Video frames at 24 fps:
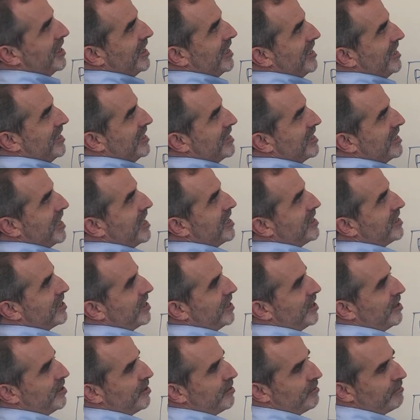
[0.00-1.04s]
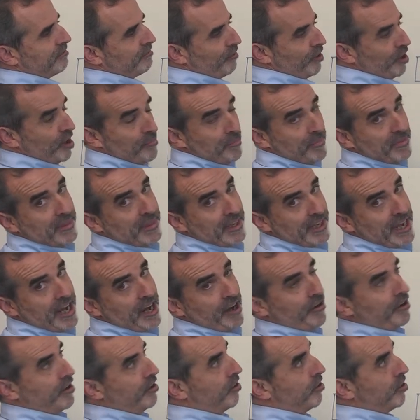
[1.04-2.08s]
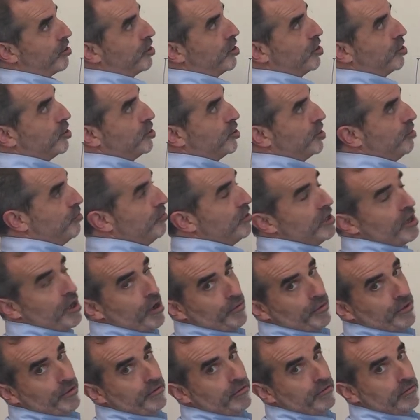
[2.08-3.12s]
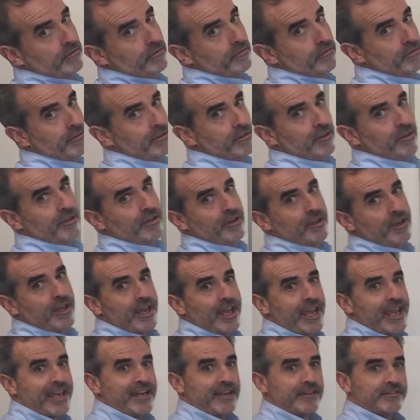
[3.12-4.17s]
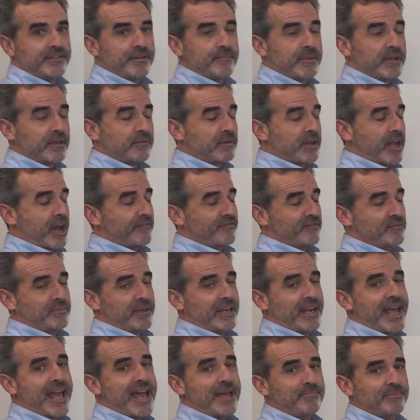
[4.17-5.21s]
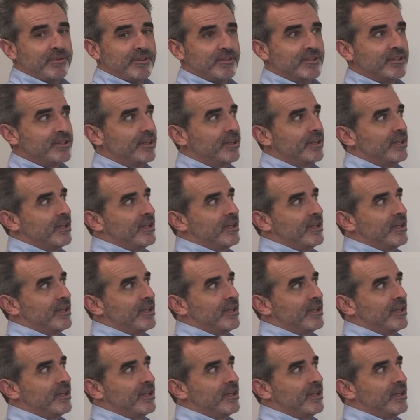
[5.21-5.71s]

is sent from the carrier to the owner. And if something, God forbid, happens,